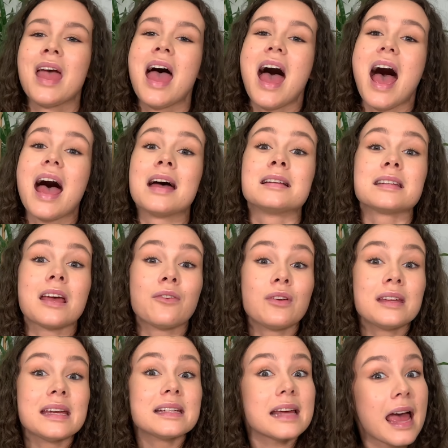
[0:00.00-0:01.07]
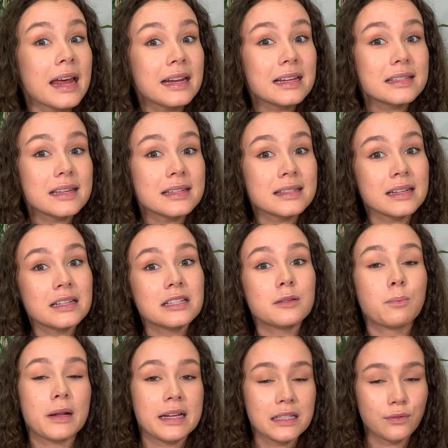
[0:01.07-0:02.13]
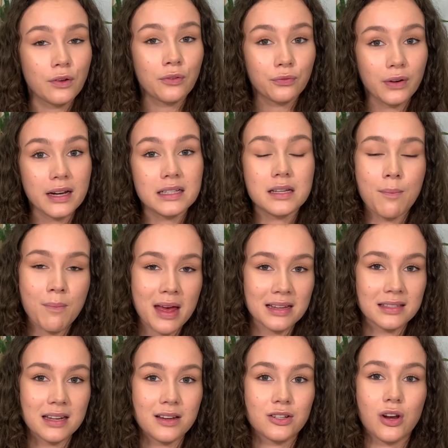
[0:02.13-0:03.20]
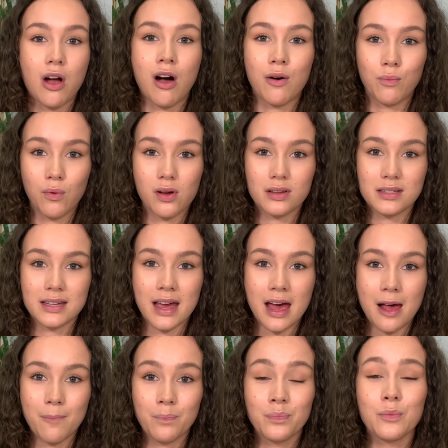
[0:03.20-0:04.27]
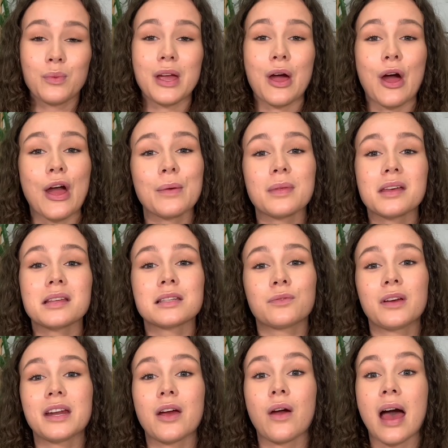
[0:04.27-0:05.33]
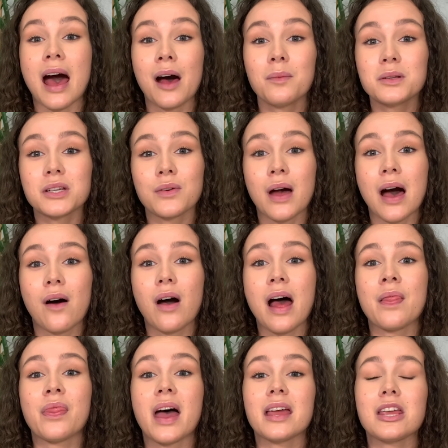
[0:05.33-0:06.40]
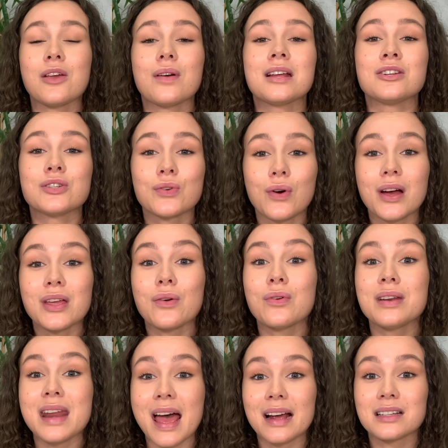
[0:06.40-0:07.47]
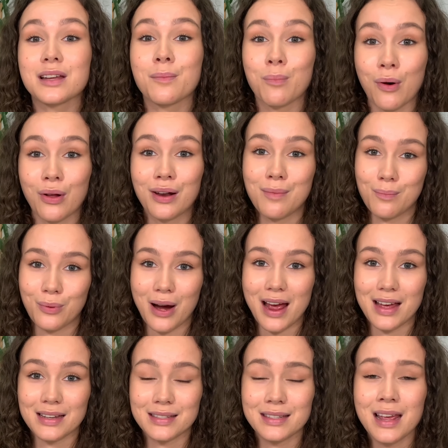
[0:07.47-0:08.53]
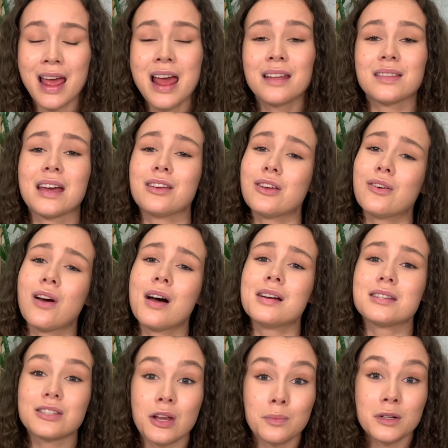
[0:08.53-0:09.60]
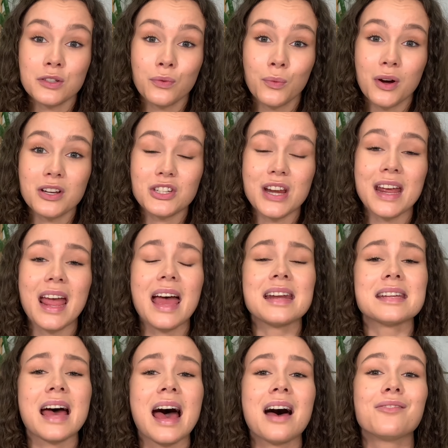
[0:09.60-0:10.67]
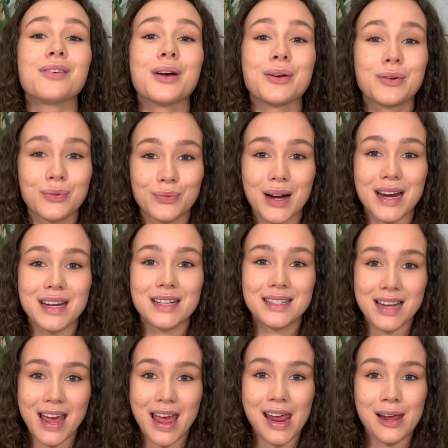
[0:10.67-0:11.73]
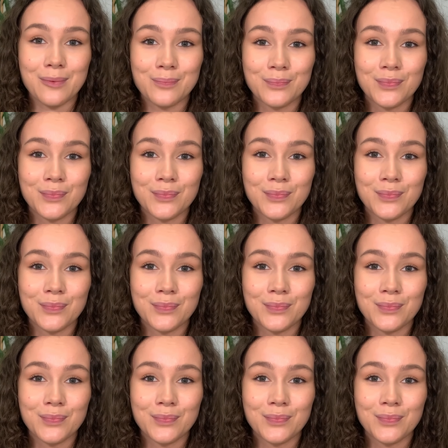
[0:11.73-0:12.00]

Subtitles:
And if you need any assistance, please feel free to message our WhatsApp. We hope that this video helped you out and that you enjoy your Nectar Pollen Press. Thank you guys so much for watching and have a great day.